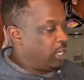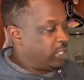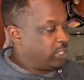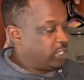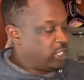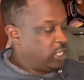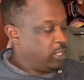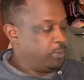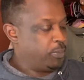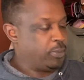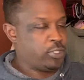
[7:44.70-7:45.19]

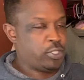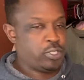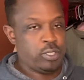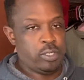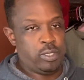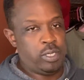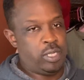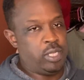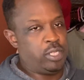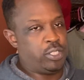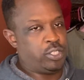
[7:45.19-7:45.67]

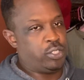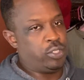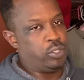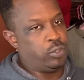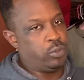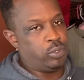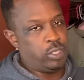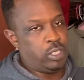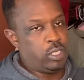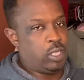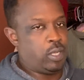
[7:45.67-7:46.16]
temperature
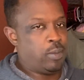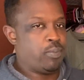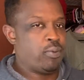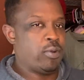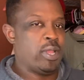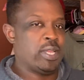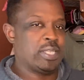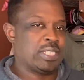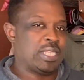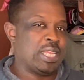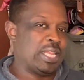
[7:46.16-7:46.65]
issues in their
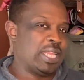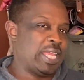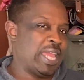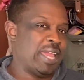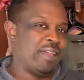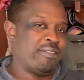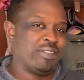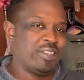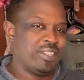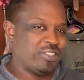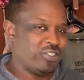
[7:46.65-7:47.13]
press that they
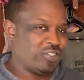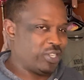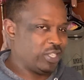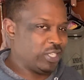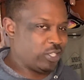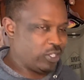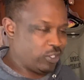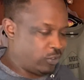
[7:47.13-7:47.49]
haven't addressed.